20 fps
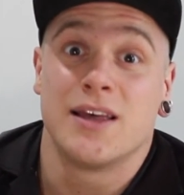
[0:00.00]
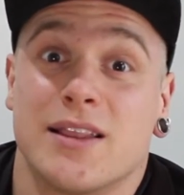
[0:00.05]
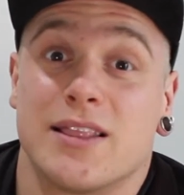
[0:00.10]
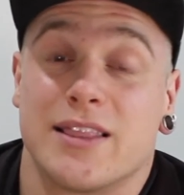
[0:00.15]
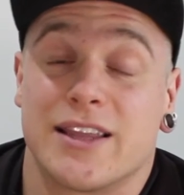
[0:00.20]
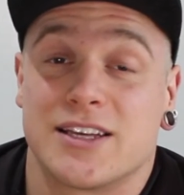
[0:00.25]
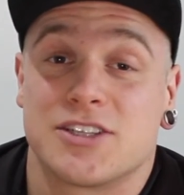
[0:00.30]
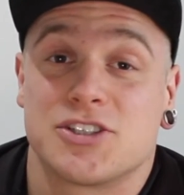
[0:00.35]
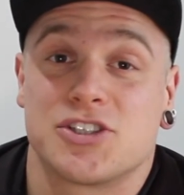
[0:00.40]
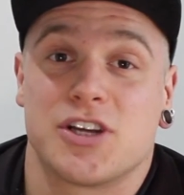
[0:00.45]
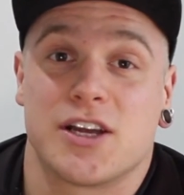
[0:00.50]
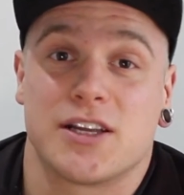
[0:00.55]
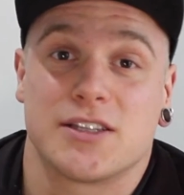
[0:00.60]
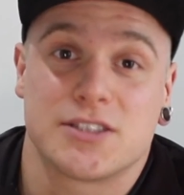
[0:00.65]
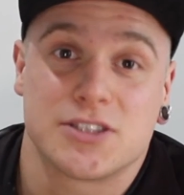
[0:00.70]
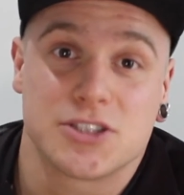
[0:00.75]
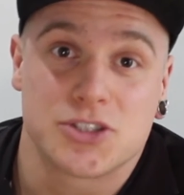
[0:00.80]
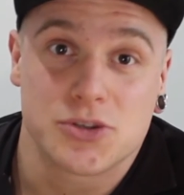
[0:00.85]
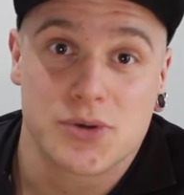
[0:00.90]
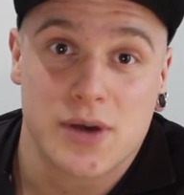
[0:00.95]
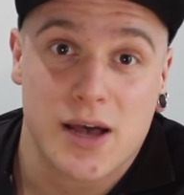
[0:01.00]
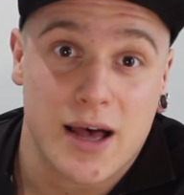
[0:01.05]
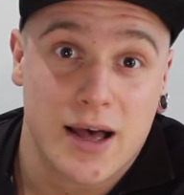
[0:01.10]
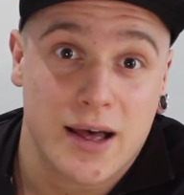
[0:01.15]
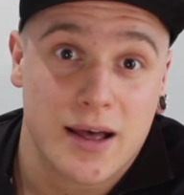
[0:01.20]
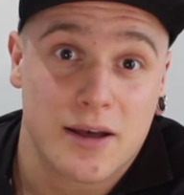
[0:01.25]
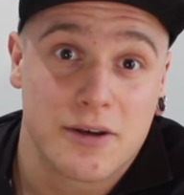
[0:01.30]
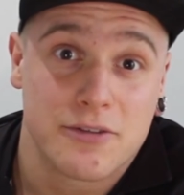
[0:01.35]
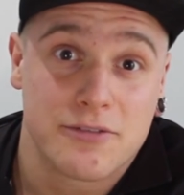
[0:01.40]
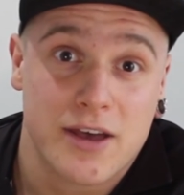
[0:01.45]
less chances you
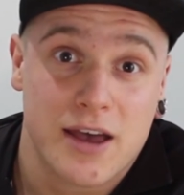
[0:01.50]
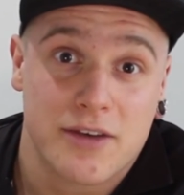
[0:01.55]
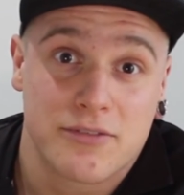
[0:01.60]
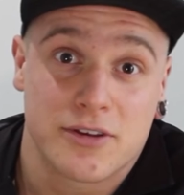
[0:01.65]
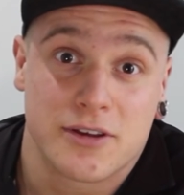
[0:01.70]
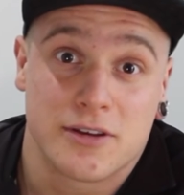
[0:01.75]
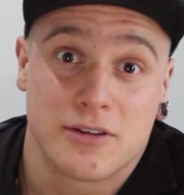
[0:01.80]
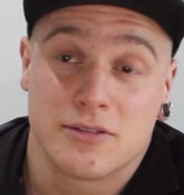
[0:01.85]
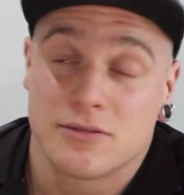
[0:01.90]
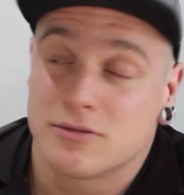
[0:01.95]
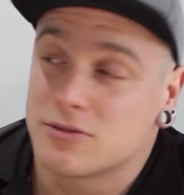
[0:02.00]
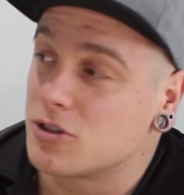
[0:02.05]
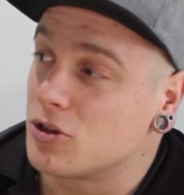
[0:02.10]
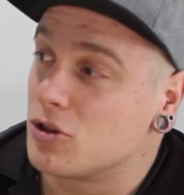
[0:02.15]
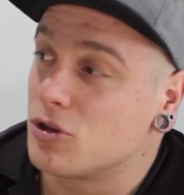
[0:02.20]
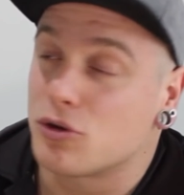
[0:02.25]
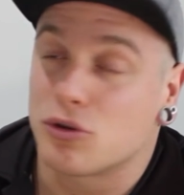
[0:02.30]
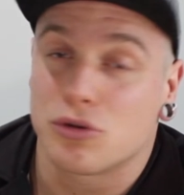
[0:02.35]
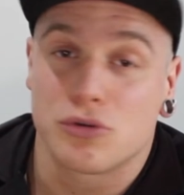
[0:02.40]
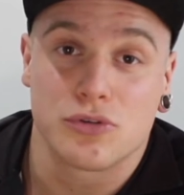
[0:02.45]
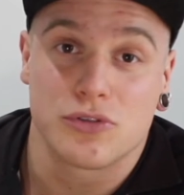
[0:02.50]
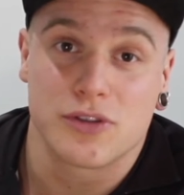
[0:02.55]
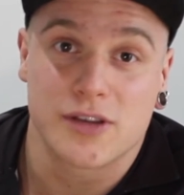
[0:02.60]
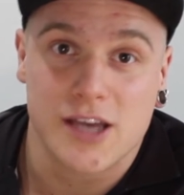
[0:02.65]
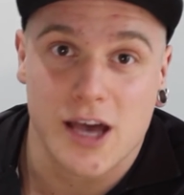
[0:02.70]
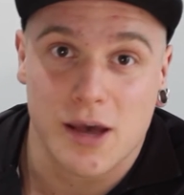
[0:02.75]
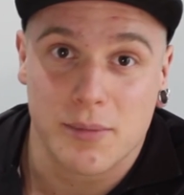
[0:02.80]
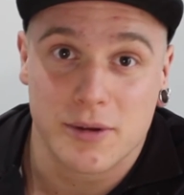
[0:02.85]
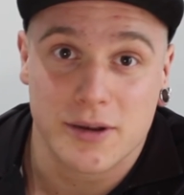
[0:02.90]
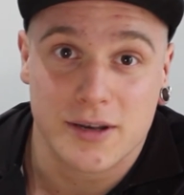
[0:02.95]
are of having to look through the
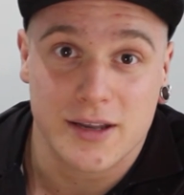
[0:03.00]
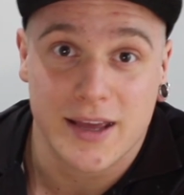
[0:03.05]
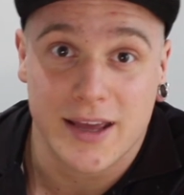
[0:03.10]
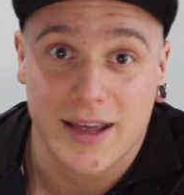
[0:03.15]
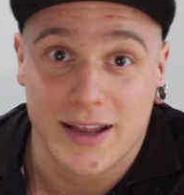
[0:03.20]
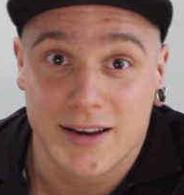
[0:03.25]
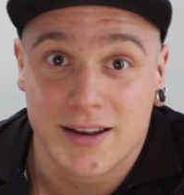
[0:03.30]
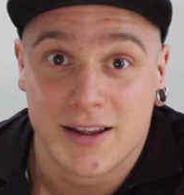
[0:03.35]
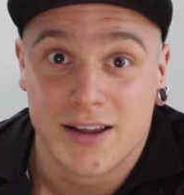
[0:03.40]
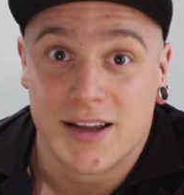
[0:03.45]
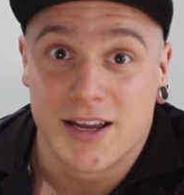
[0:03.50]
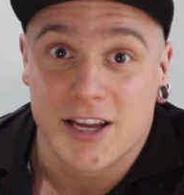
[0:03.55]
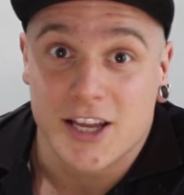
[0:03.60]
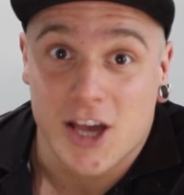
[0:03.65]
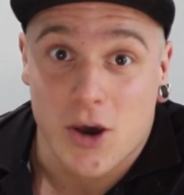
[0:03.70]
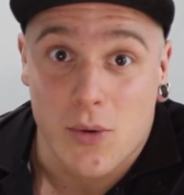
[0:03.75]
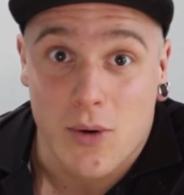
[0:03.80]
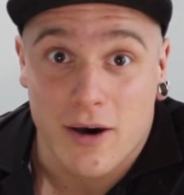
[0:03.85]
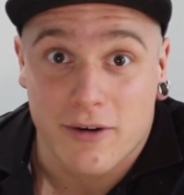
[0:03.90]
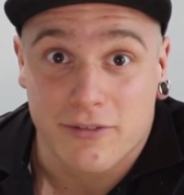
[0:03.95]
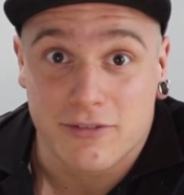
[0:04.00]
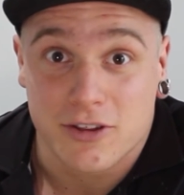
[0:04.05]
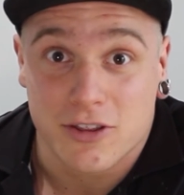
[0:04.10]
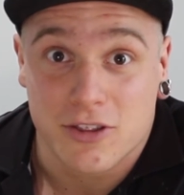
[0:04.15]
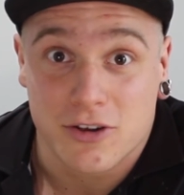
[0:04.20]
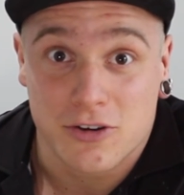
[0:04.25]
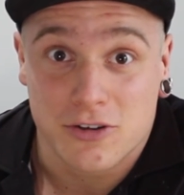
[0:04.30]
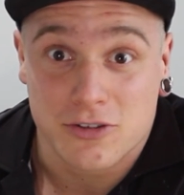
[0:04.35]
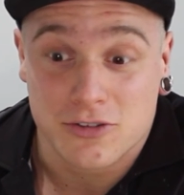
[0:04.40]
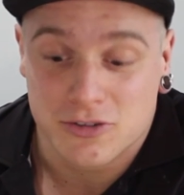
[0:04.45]
cupboard and go after
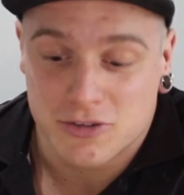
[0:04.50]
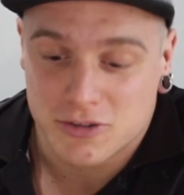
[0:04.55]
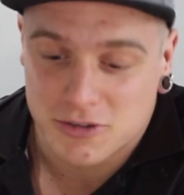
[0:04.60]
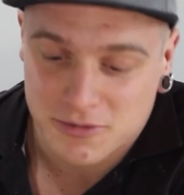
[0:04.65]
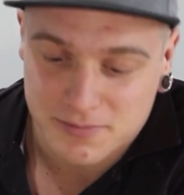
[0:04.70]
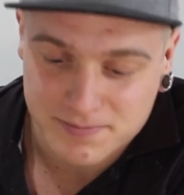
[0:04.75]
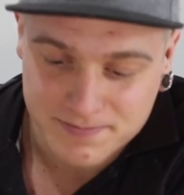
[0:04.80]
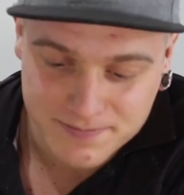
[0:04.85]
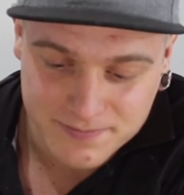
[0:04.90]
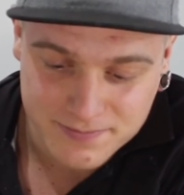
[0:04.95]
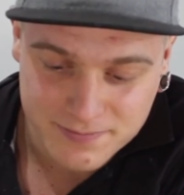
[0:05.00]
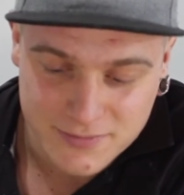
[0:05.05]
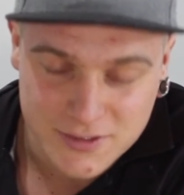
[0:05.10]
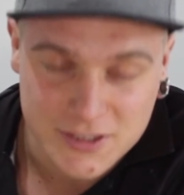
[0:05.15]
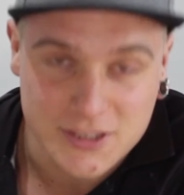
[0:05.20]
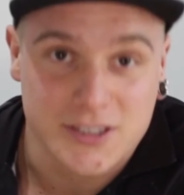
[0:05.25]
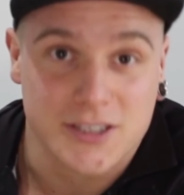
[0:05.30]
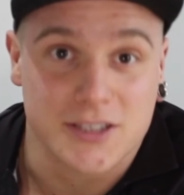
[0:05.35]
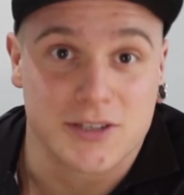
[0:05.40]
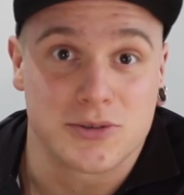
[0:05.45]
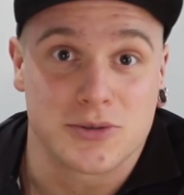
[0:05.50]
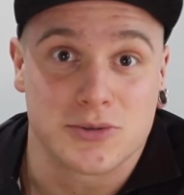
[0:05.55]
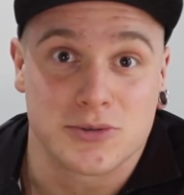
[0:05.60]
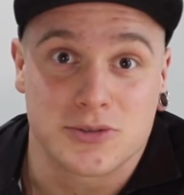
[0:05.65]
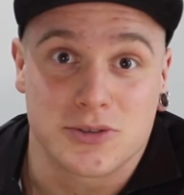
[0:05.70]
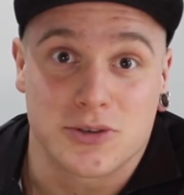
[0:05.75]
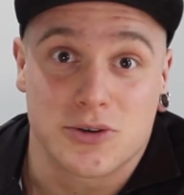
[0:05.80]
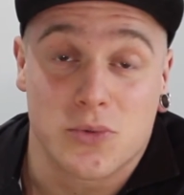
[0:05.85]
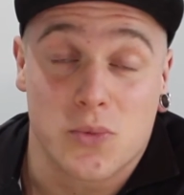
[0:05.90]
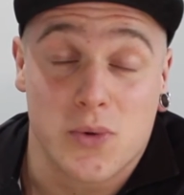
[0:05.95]
those
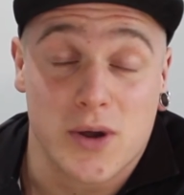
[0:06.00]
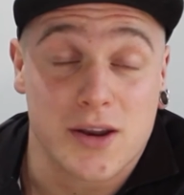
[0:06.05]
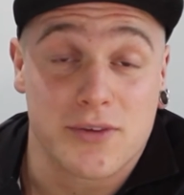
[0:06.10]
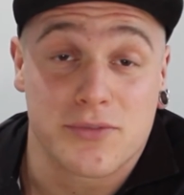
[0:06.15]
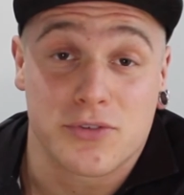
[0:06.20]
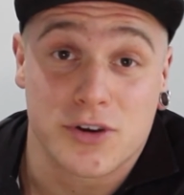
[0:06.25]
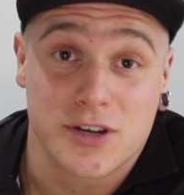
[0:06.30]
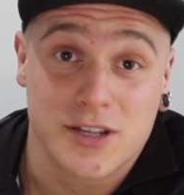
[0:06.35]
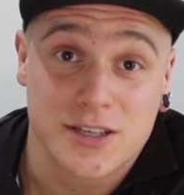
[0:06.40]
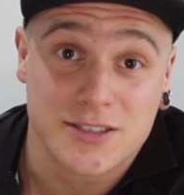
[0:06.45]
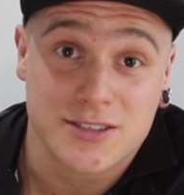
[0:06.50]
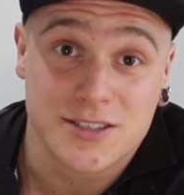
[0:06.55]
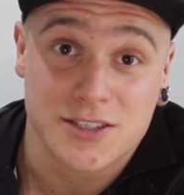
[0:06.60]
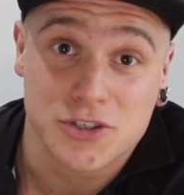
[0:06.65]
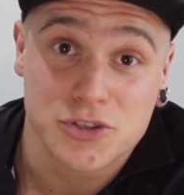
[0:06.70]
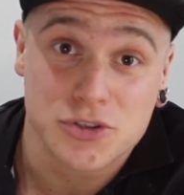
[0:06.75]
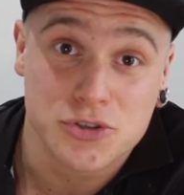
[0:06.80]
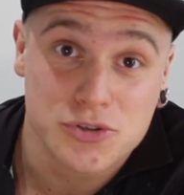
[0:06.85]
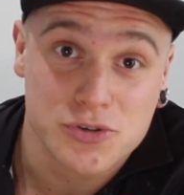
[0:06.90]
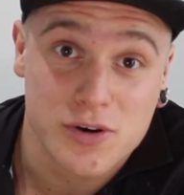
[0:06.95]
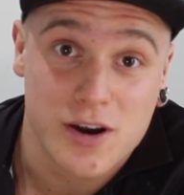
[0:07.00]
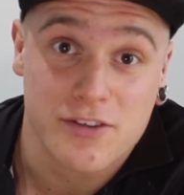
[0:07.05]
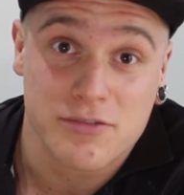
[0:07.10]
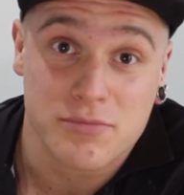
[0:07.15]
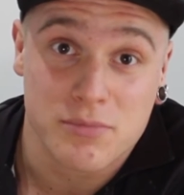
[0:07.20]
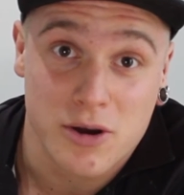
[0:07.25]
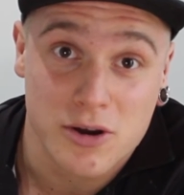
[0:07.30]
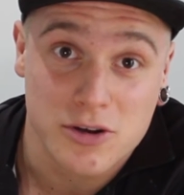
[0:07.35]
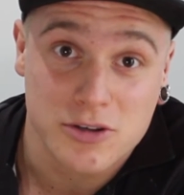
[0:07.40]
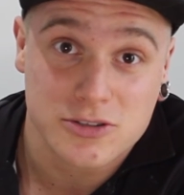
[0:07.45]
Skittles or whatever it is that you
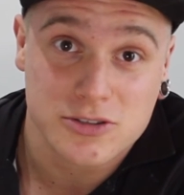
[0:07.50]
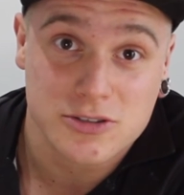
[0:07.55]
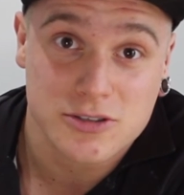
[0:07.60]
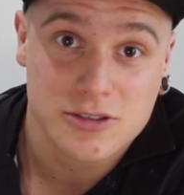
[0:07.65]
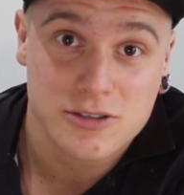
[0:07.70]
crave most.